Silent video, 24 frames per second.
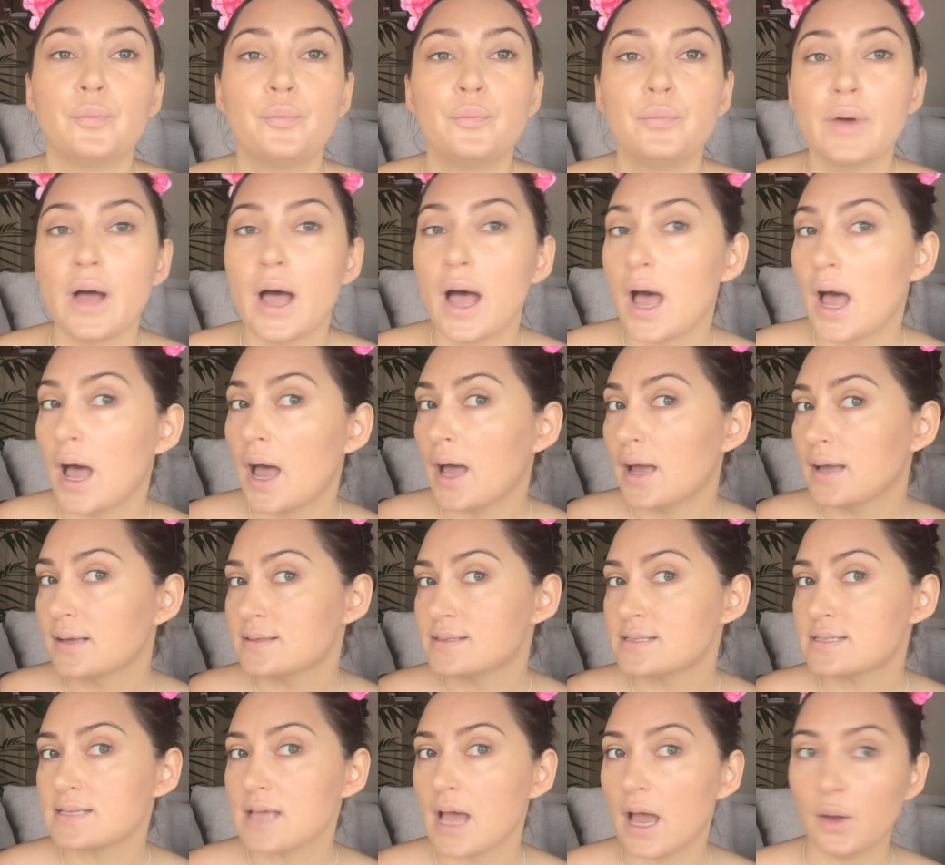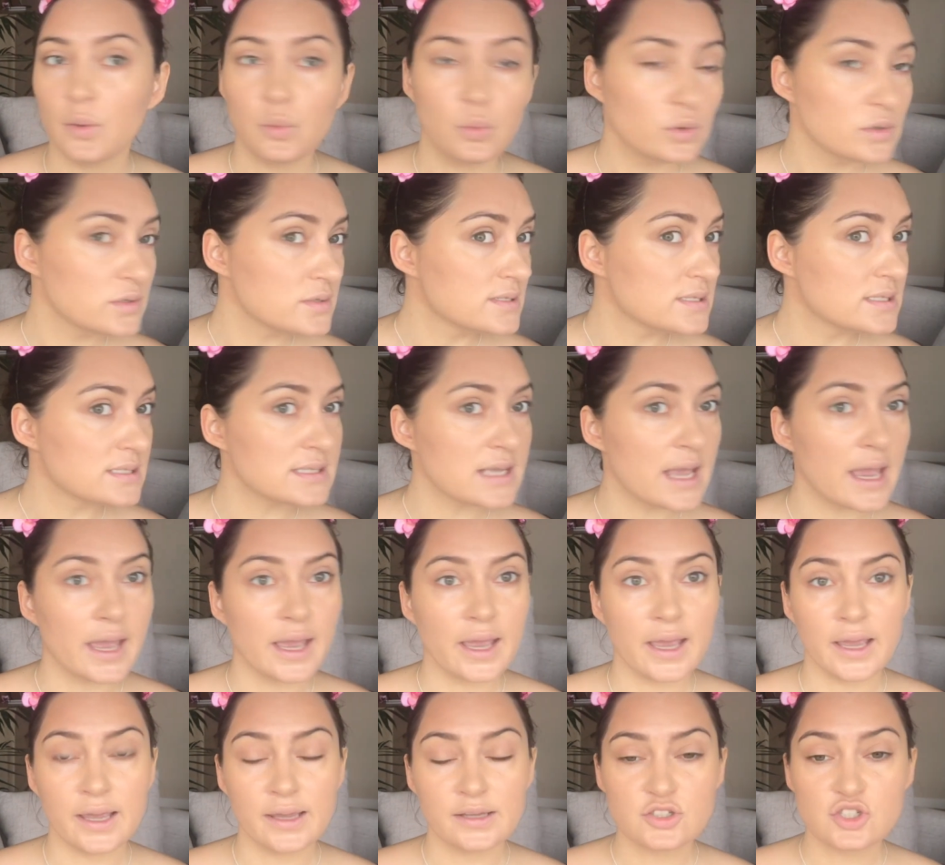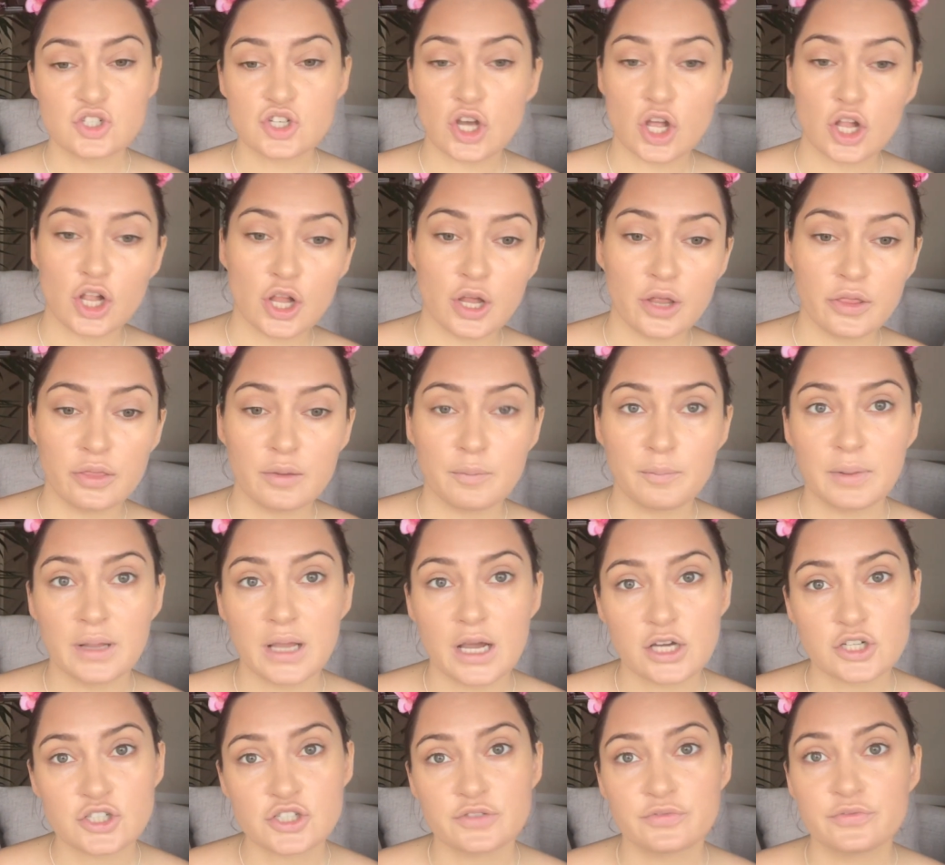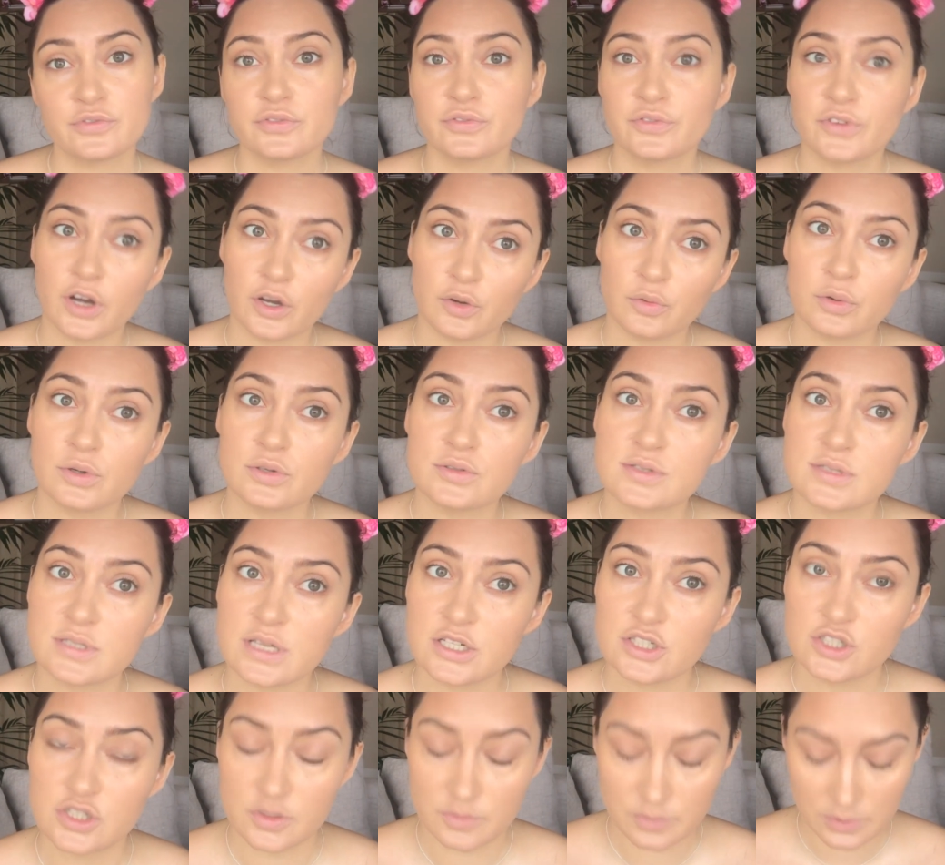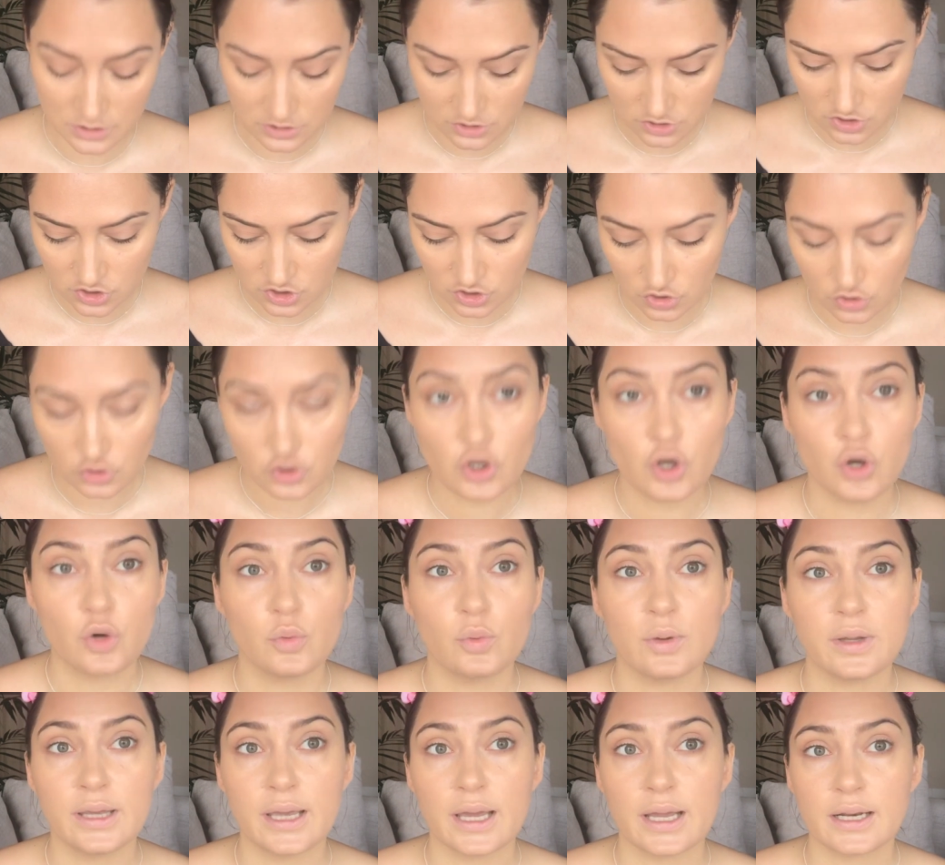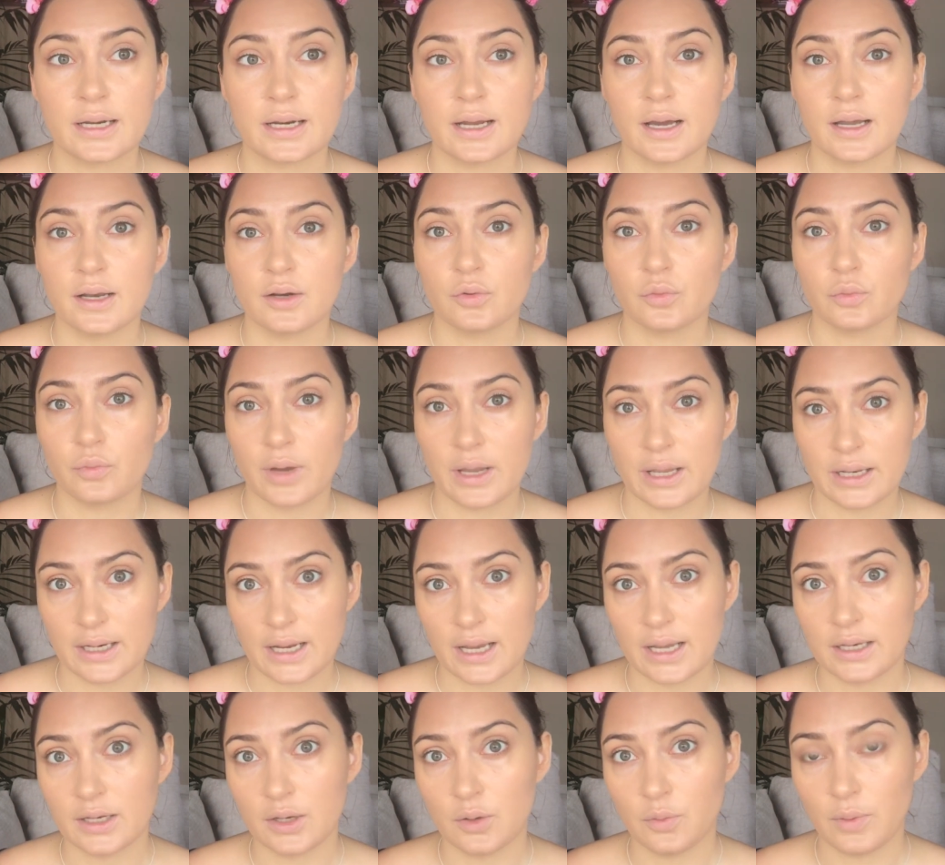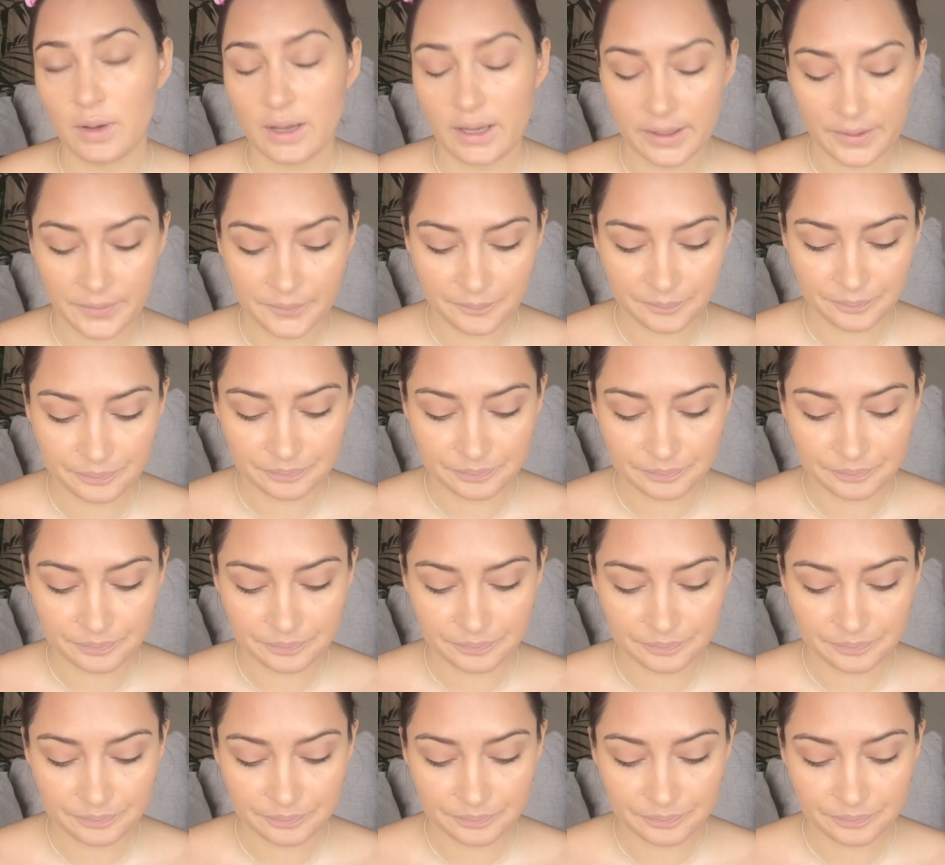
But I would say chill on the blush if you've got rosacea, because you know we get kind of red anyway.